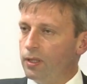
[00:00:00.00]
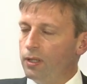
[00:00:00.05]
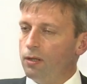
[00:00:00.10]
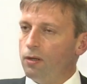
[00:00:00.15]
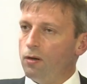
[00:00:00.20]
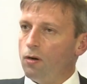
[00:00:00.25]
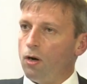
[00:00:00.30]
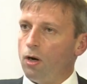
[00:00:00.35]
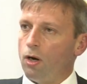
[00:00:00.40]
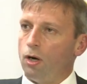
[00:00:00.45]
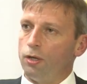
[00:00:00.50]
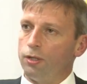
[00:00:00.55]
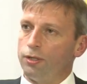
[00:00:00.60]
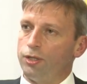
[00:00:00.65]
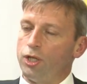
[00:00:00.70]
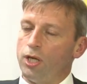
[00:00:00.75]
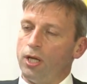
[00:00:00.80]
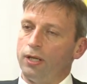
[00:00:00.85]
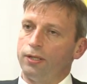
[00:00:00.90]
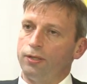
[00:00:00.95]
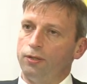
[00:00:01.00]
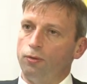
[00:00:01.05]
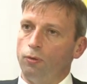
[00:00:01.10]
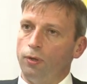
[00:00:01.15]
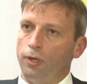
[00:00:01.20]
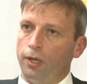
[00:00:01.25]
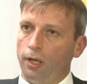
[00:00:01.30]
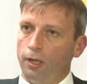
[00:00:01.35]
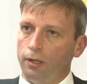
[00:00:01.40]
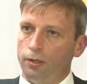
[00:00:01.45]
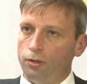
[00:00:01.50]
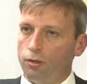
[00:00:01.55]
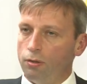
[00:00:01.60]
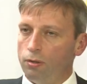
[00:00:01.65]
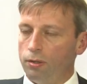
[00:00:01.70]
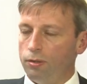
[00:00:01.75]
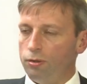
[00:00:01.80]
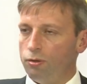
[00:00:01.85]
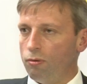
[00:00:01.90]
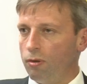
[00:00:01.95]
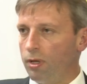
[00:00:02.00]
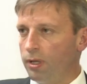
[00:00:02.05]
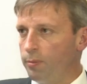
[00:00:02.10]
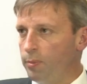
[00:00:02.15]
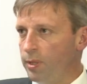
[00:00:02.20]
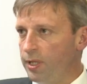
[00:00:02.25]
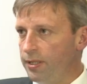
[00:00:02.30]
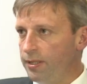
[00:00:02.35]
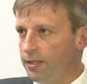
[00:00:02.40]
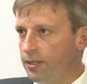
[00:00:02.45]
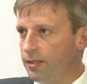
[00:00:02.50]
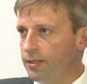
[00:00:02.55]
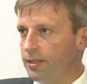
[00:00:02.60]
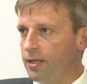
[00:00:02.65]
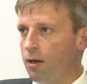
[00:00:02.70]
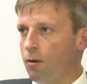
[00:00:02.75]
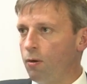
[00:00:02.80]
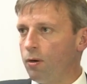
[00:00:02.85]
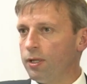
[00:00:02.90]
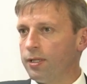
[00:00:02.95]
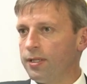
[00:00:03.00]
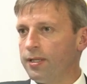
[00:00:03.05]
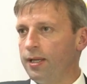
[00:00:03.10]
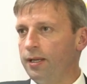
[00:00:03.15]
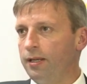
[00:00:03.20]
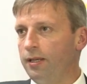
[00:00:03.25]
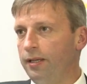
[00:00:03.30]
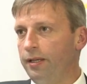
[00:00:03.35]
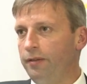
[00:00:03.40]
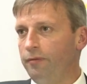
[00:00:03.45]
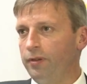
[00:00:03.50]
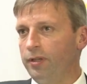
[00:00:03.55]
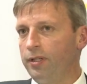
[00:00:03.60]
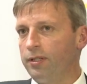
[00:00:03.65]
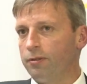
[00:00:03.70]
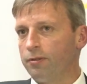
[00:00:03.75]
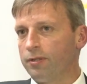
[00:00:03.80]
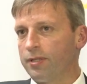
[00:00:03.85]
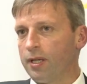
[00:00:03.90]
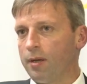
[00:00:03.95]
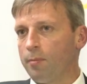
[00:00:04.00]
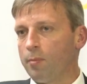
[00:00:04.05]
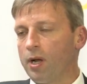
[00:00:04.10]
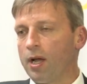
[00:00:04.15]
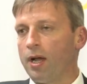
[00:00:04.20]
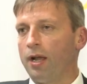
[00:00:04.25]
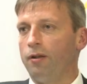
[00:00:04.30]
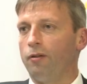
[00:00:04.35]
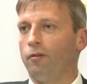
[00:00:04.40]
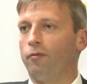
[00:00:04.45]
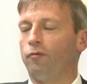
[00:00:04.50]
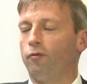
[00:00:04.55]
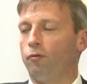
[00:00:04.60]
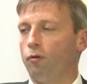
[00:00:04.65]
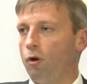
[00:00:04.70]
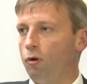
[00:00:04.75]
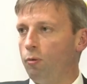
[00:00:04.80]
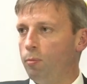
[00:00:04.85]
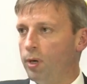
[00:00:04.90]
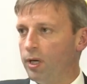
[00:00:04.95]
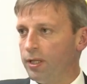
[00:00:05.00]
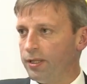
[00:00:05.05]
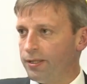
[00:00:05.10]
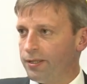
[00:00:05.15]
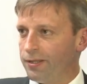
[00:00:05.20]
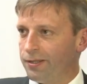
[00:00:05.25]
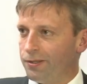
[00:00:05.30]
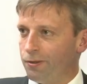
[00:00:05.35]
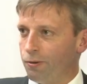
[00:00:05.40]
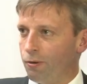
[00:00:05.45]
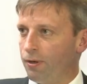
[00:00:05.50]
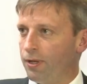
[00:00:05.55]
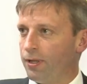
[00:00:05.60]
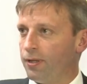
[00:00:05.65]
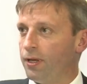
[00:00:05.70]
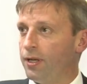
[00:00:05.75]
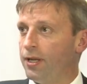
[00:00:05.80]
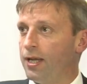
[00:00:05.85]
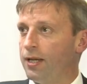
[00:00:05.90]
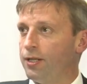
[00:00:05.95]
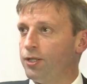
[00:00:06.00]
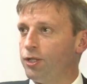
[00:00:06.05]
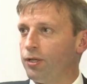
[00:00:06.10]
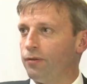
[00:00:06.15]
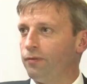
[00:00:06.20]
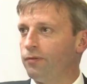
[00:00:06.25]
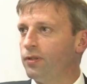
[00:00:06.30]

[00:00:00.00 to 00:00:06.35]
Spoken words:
or just doing it during business hours and leave it to some kind of robots during the night shift.